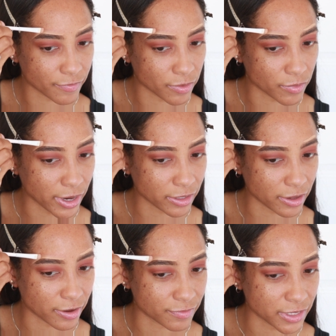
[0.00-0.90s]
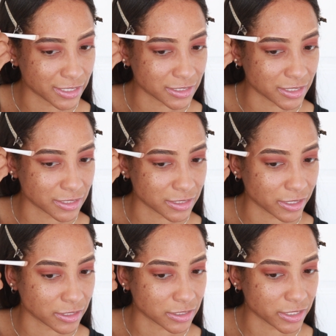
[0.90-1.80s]
And what I love is, since the
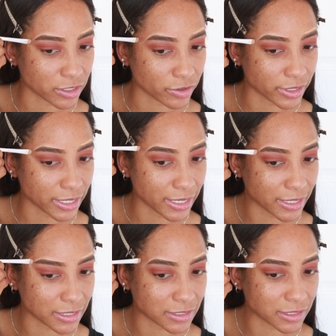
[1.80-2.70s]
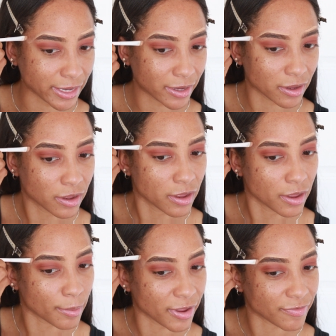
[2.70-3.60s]
concealer is like
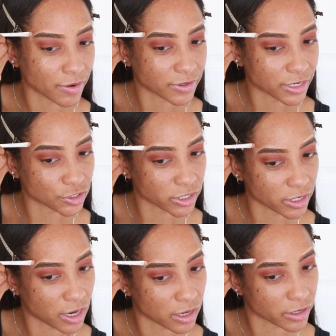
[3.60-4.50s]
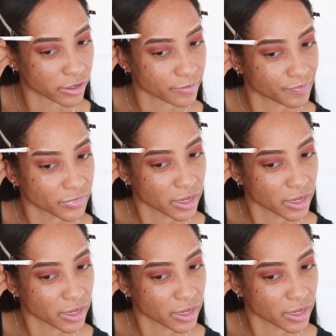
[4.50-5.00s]
my foundation color,